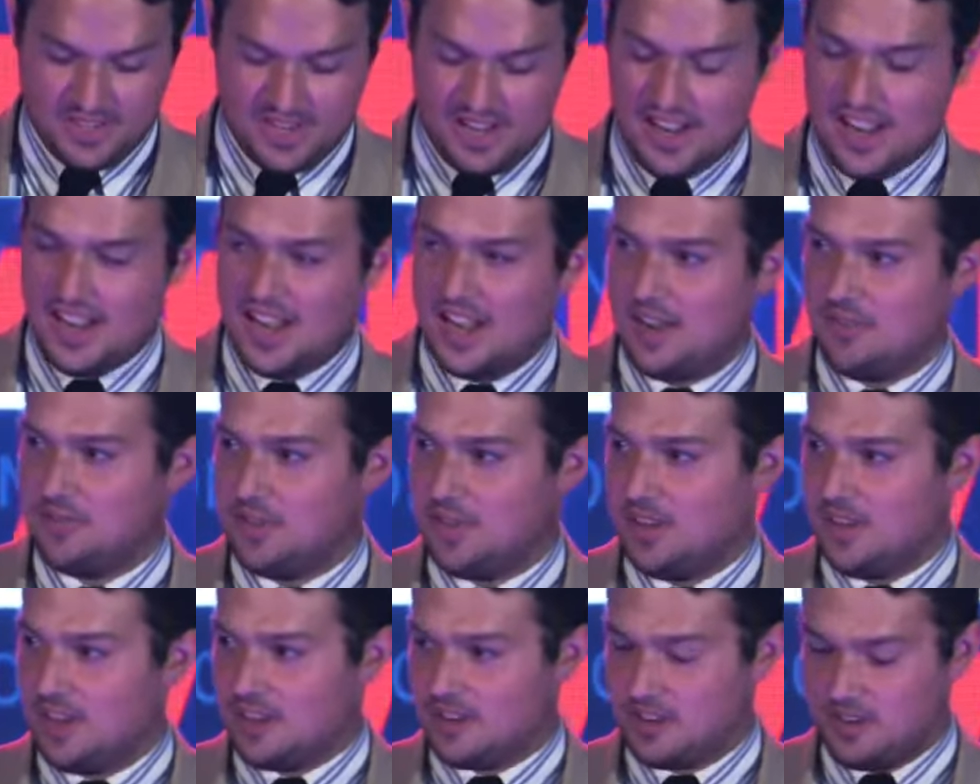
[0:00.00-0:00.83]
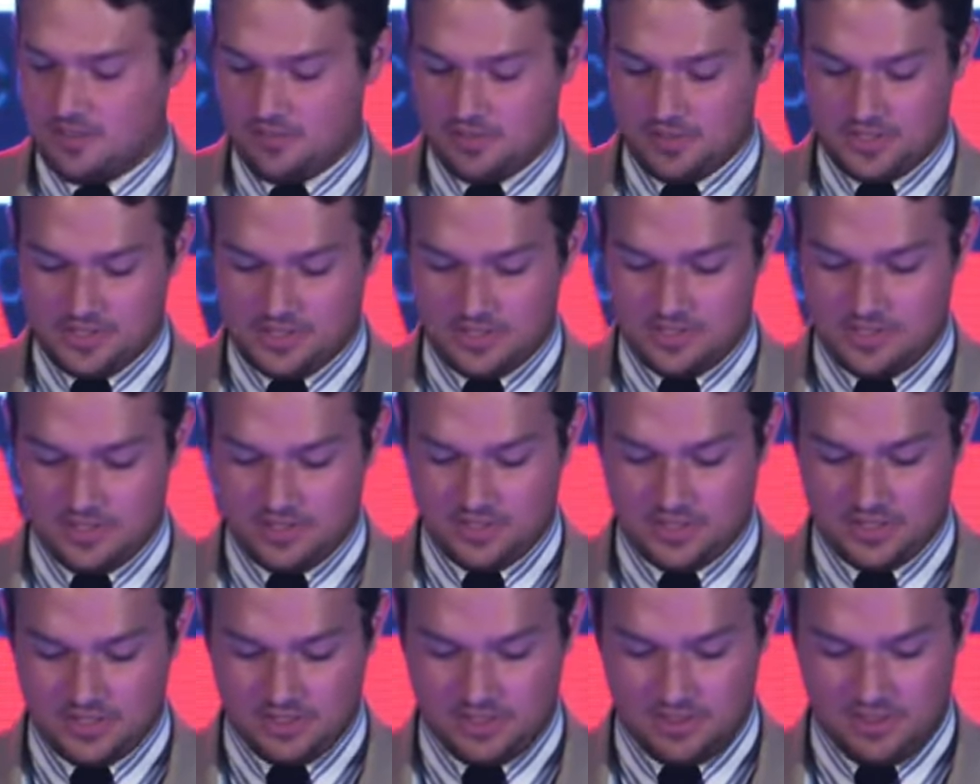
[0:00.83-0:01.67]
I have the honor of
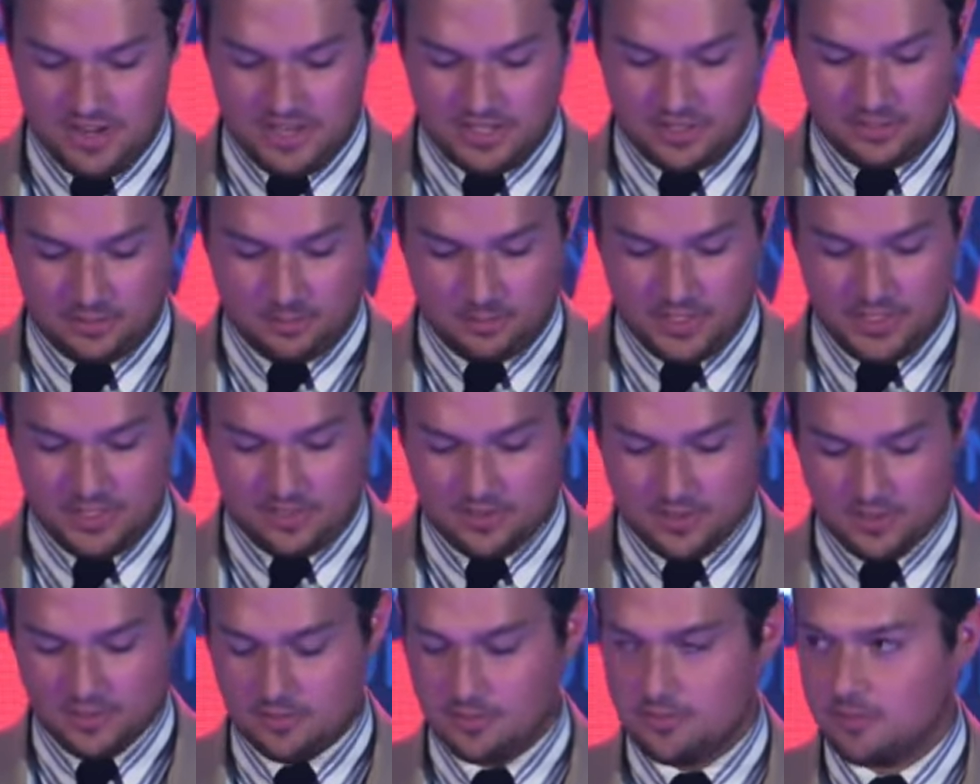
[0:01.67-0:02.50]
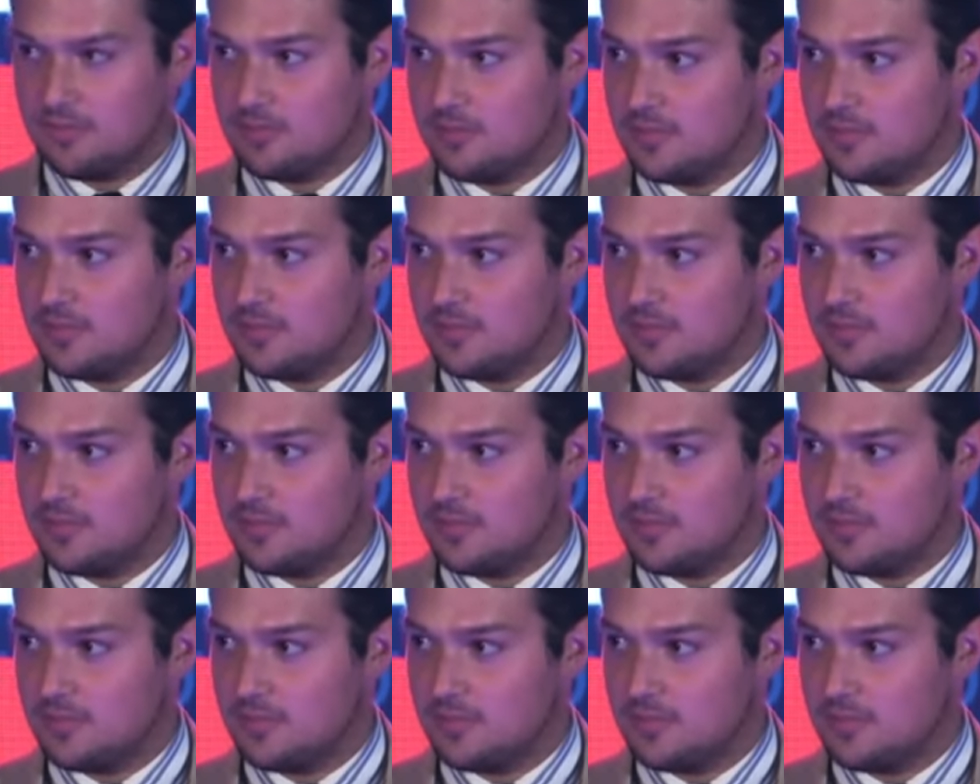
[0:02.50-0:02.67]
introducing our next speaker.